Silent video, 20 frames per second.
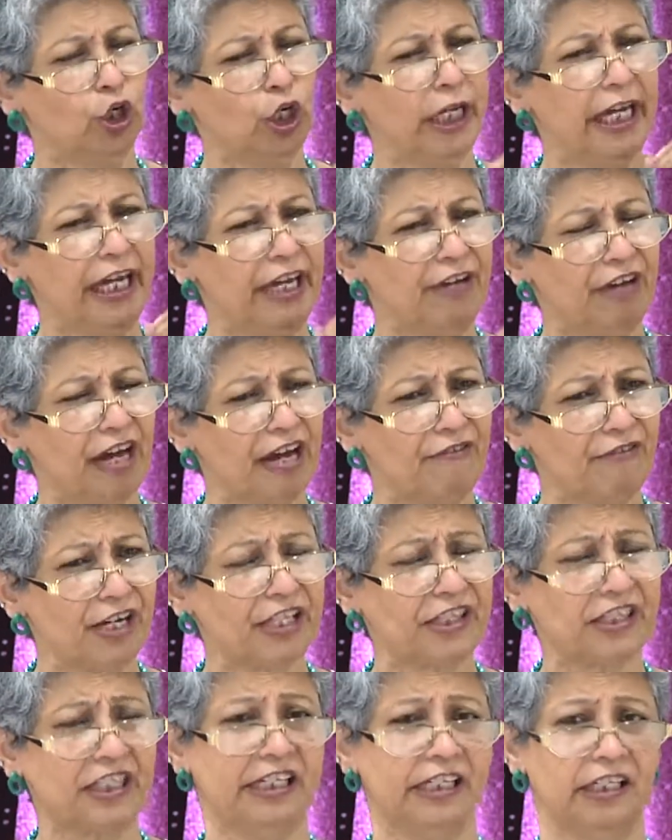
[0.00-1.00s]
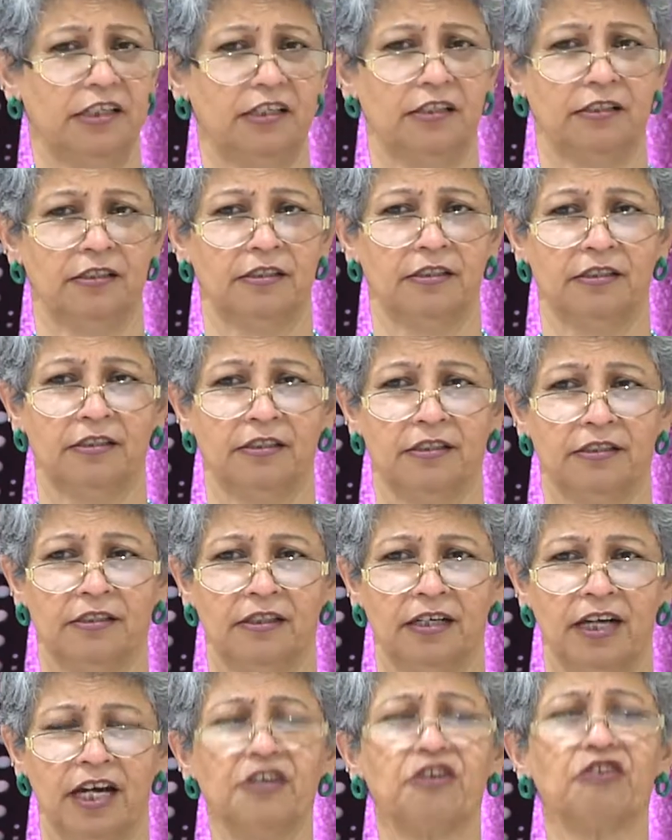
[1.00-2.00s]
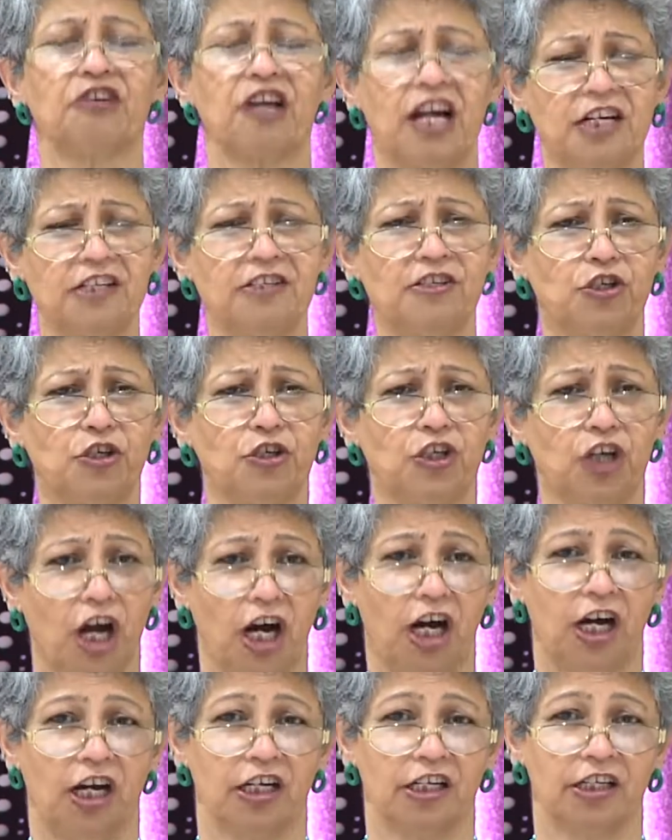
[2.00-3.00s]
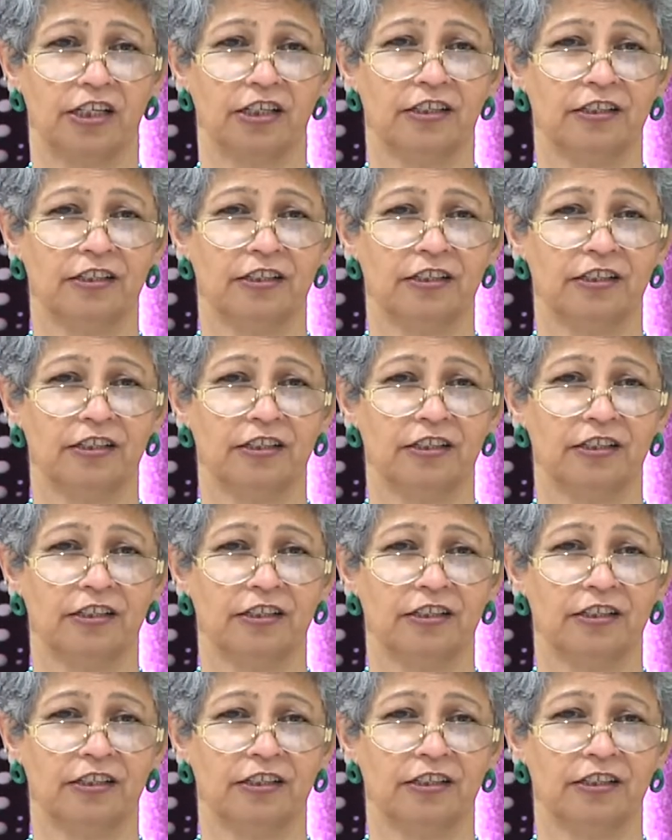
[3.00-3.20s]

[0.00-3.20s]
leave everything and run to God.